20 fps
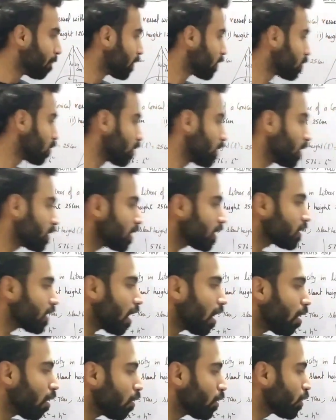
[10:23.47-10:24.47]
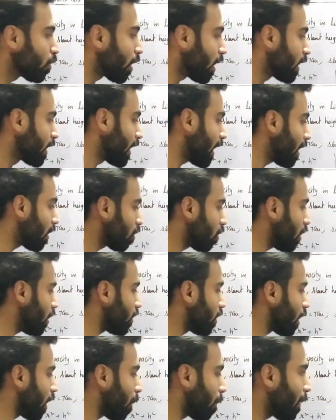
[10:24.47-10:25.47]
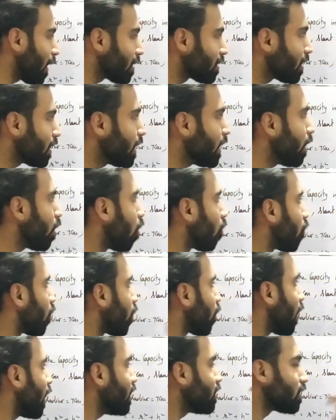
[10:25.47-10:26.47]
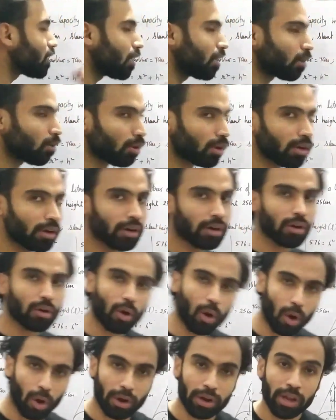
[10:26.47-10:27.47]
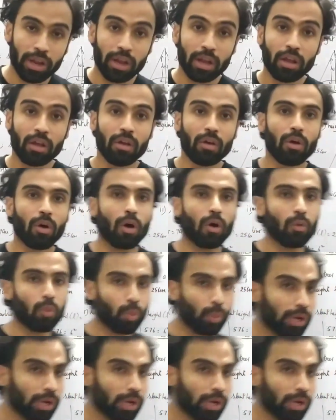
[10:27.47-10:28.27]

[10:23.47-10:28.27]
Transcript: So this is how you can calculate the capacity of a right circular cone, of